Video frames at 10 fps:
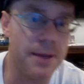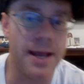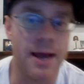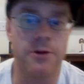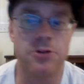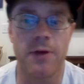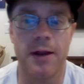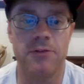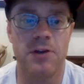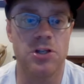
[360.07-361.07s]
get out in
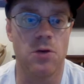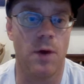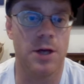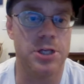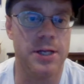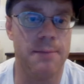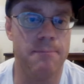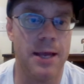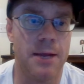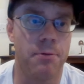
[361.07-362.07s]
transition, watching him
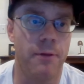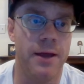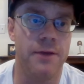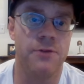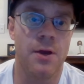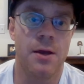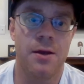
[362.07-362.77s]
make plays,